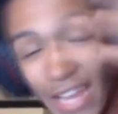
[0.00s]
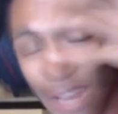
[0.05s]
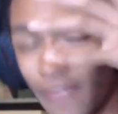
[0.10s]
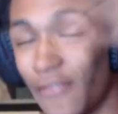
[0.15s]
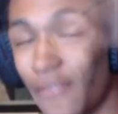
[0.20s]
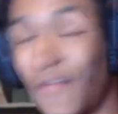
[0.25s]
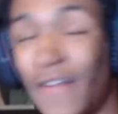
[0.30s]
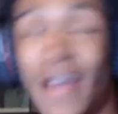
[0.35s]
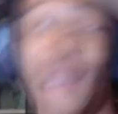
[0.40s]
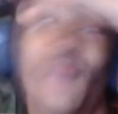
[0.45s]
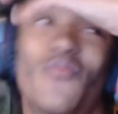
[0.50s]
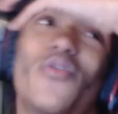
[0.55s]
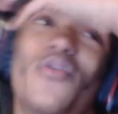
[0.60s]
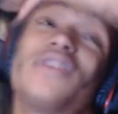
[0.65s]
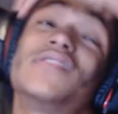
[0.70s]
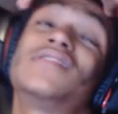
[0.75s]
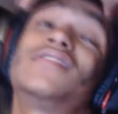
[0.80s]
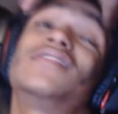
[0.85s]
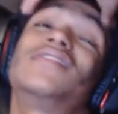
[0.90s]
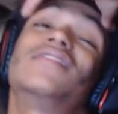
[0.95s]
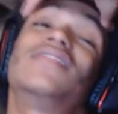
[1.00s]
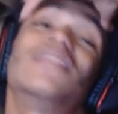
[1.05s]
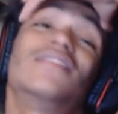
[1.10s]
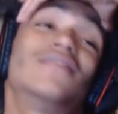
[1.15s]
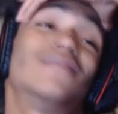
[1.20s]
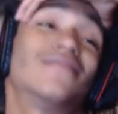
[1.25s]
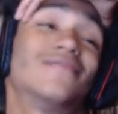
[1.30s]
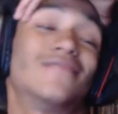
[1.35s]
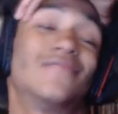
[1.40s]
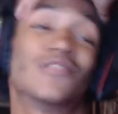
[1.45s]
find words to
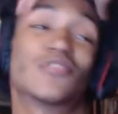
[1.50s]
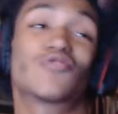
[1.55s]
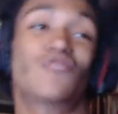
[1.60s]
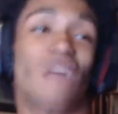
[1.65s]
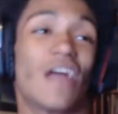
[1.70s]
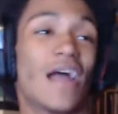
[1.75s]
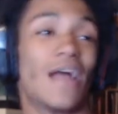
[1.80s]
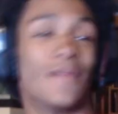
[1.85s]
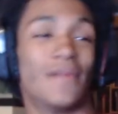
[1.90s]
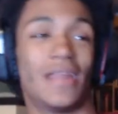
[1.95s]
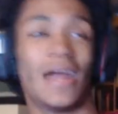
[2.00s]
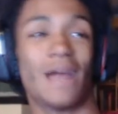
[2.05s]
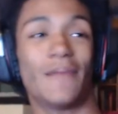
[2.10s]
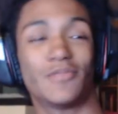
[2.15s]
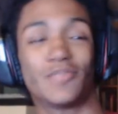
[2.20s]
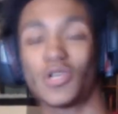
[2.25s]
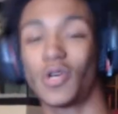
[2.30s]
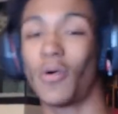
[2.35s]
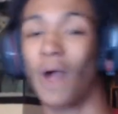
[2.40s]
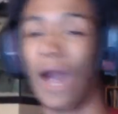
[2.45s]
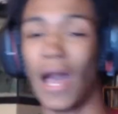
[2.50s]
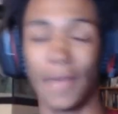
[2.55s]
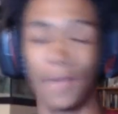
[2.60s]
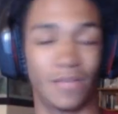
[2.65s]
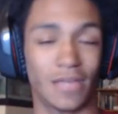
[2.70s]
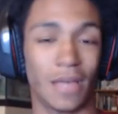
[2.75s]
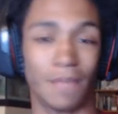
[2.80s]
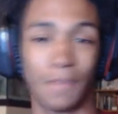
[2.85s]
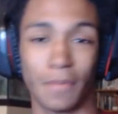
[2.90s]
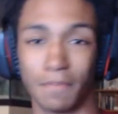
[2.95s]
describe it. I'm so hyped
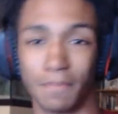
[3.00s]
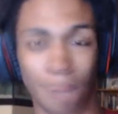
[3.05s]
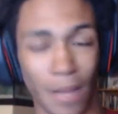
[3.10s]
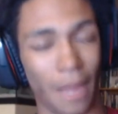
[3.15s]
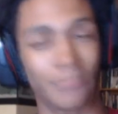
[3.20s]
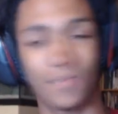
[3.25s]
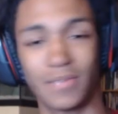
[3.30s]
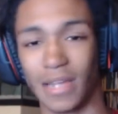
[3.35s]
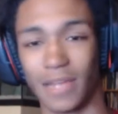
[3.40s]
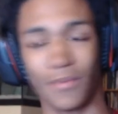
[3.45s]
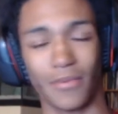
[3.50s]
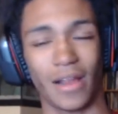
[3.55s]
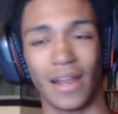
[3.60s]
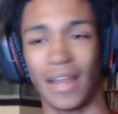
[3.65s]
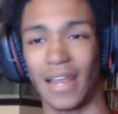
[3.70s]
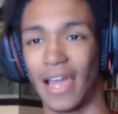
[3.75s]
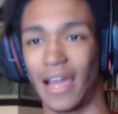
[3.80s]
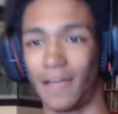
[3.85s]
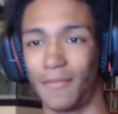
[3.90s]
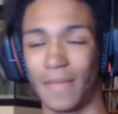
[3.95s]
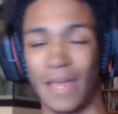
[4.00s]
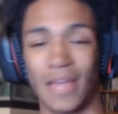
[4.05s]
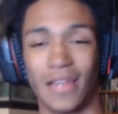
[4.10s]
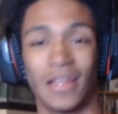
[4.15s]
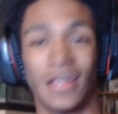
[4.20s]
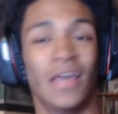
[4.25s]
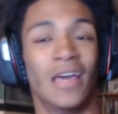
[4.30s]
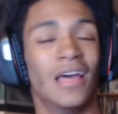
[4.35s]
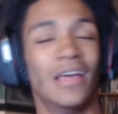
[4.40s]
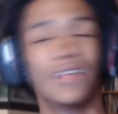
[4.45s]
up and pumped up right now, man.
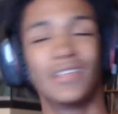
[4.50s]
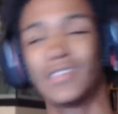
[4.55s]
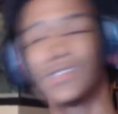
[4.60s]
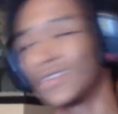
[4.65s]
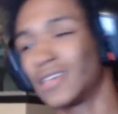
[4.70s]
Just